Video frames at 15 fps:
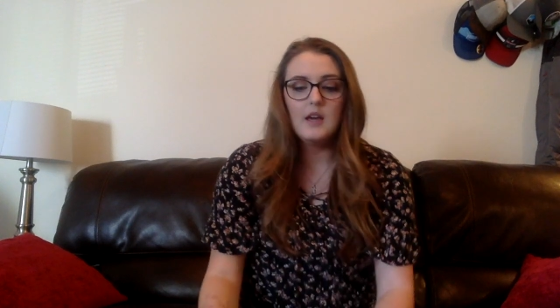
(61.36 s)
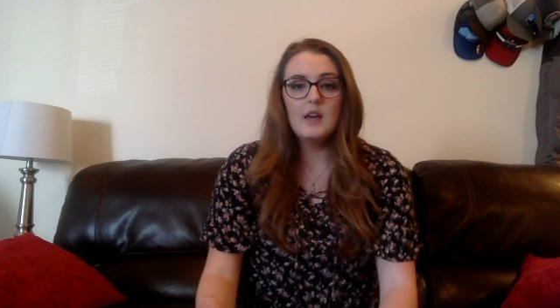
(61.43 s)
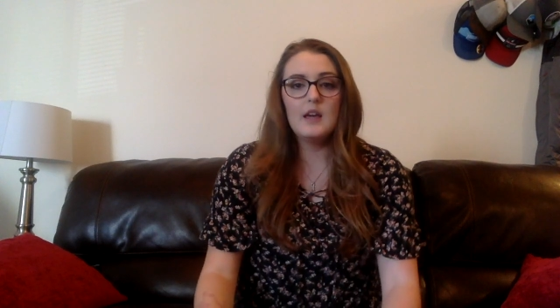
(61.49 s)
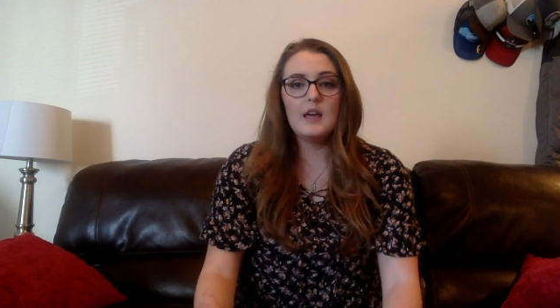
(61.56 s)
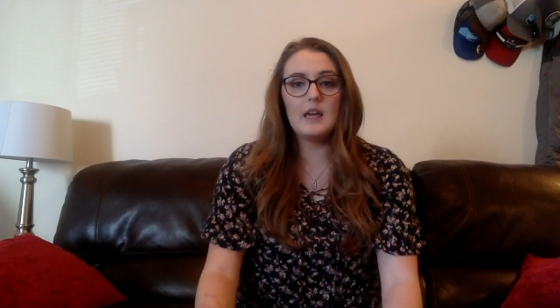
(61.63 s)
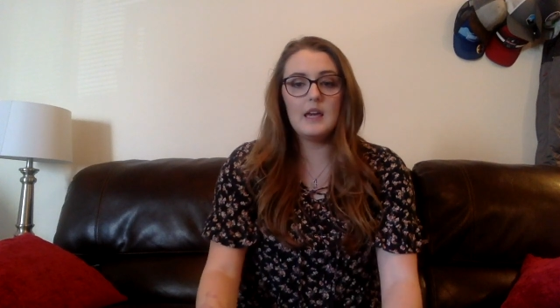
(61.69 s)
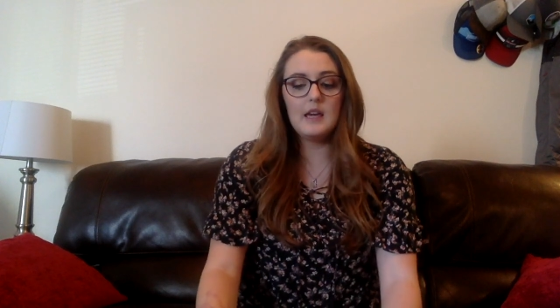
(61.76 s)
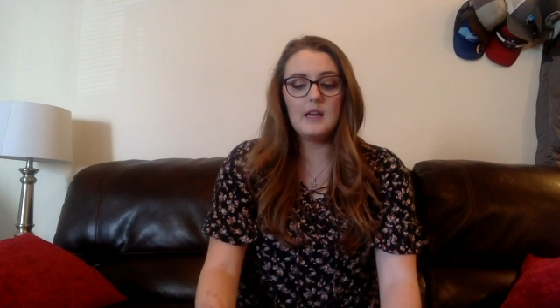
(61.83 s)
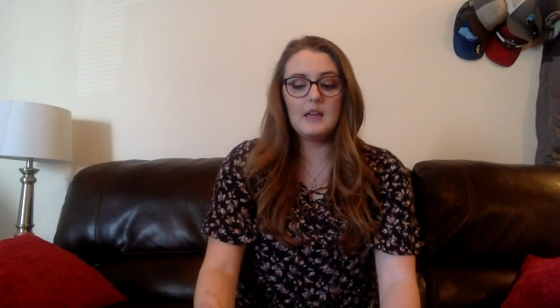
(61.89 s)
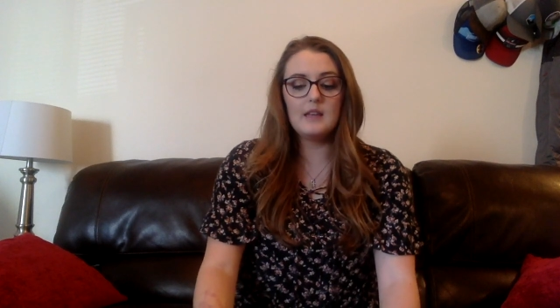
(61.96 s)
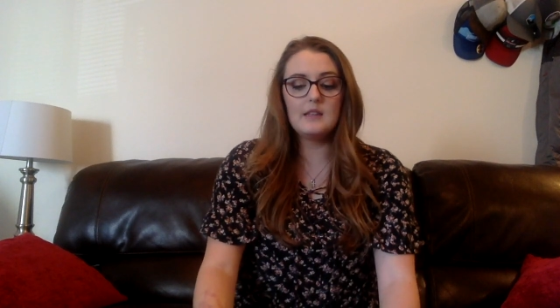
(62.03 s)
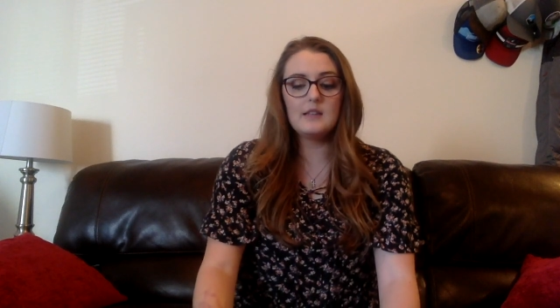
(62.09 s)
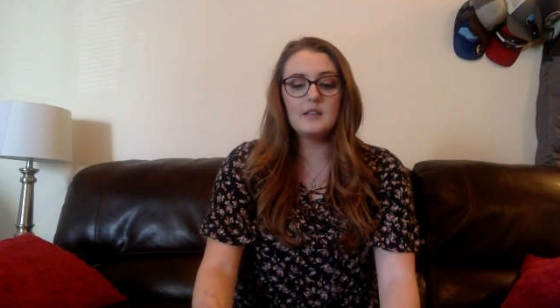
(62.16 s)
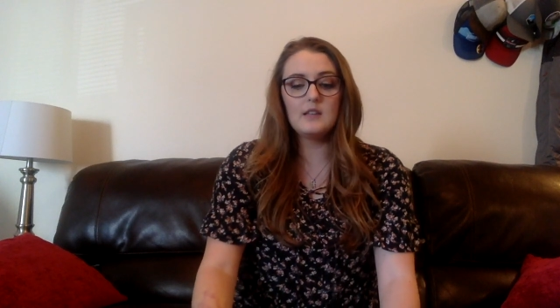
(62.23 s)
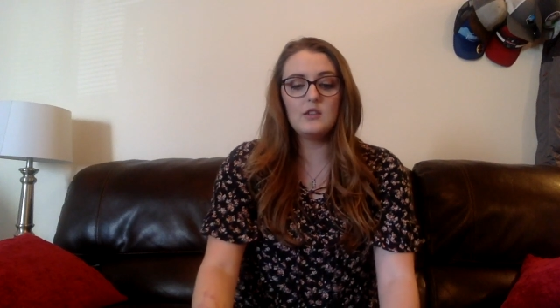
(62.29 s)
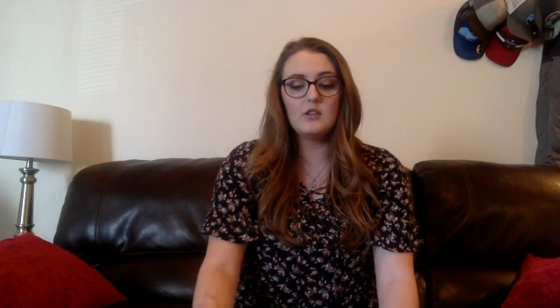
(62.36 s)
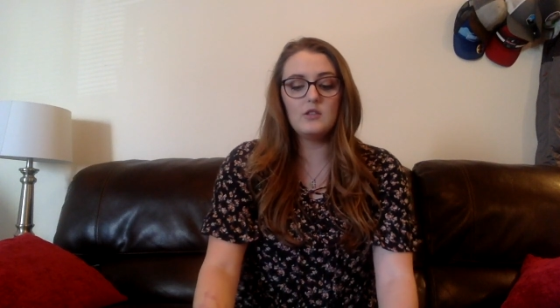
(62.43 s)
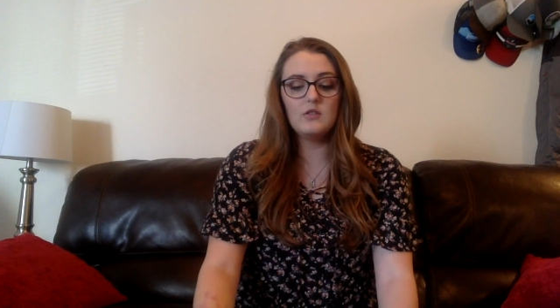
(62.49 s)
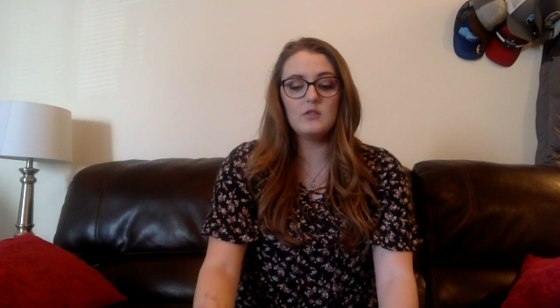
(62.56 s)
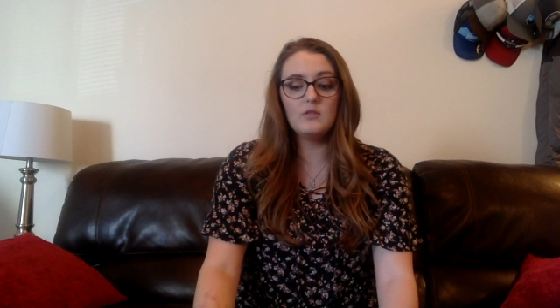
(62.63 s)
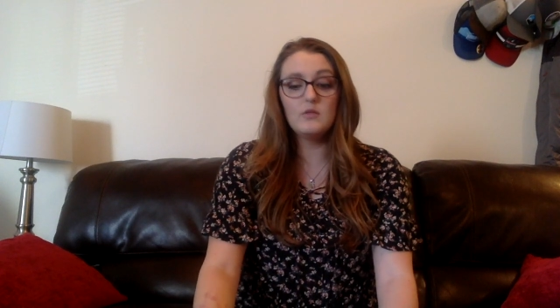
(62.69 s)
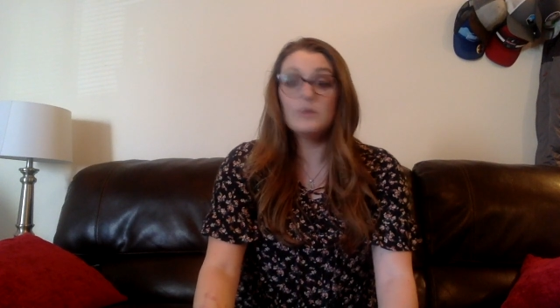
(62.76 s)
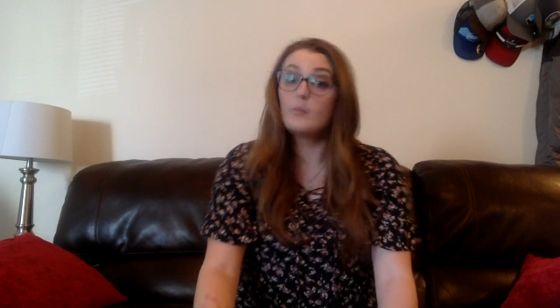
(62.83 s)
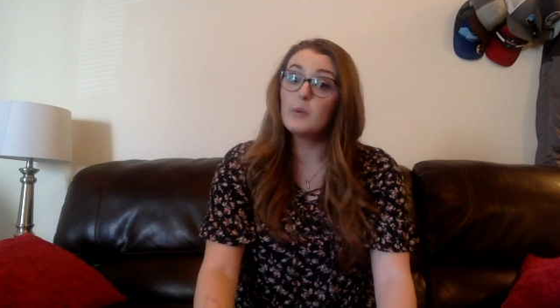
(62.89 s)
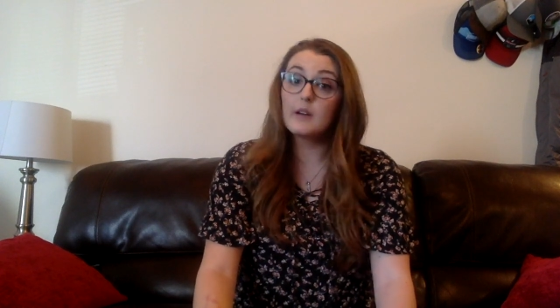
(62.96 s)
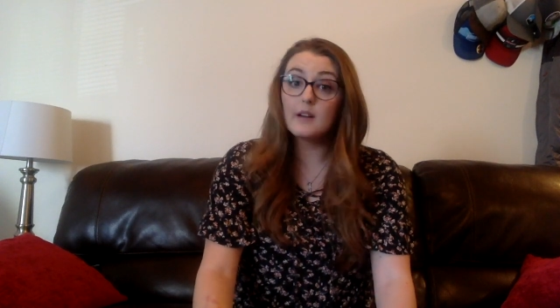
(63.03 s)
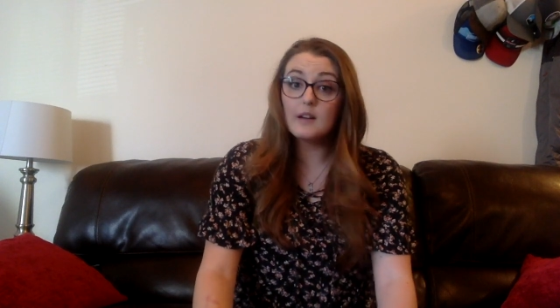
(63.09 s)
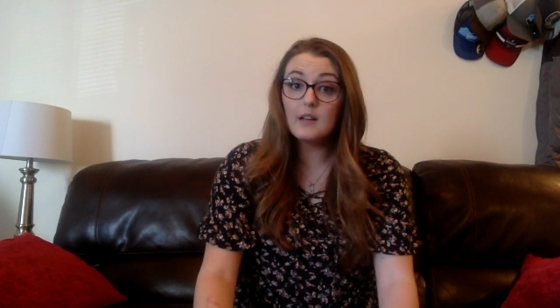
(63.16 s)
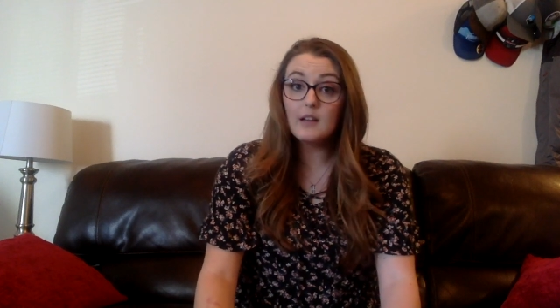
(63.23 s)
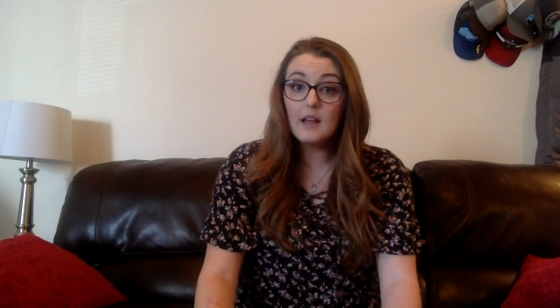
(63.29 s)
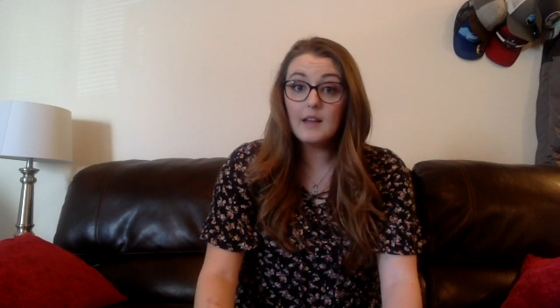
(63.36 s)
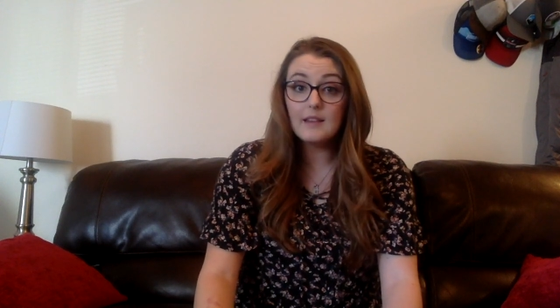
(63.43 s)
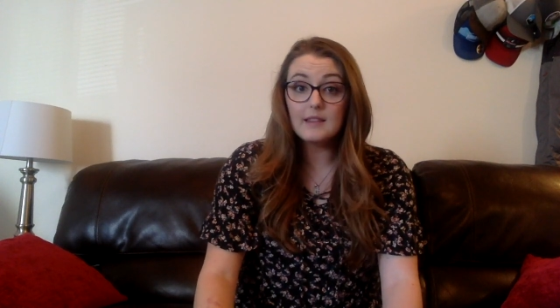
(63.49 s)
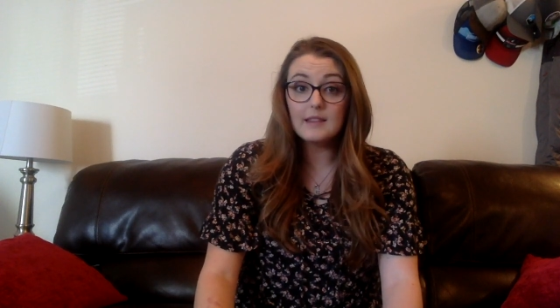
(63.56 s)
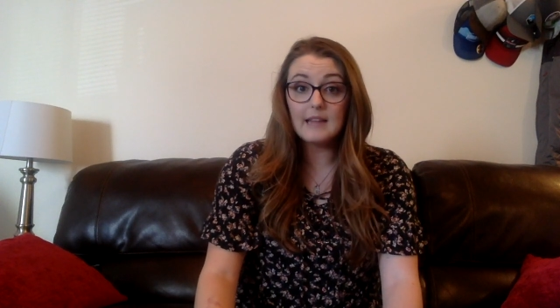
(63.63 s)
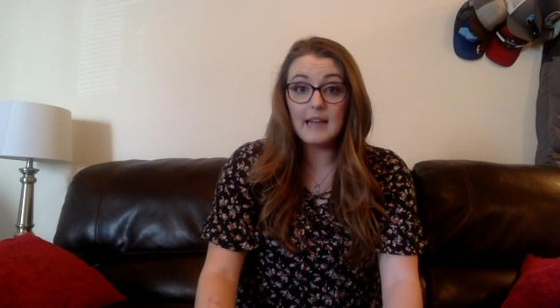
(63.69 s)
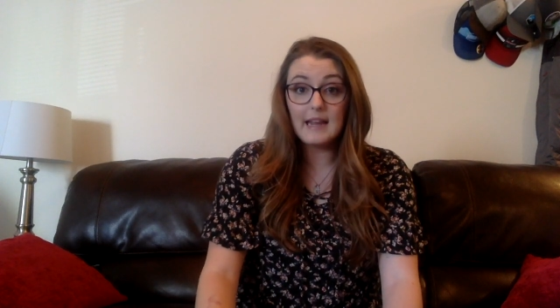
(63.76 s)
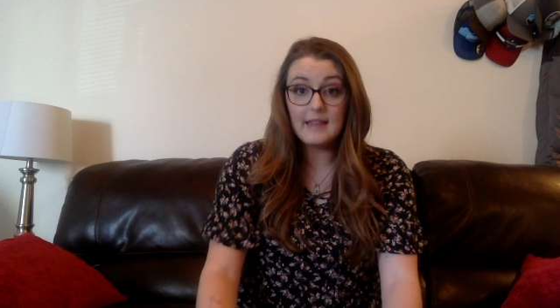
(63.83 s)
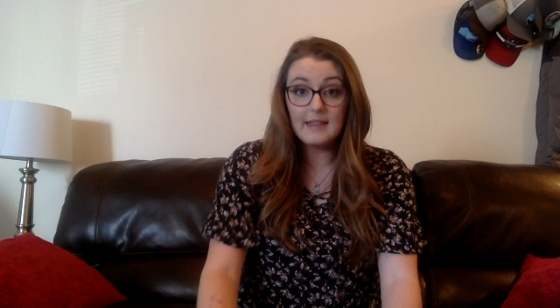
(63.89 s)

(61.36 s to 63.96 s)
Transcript: is you will lay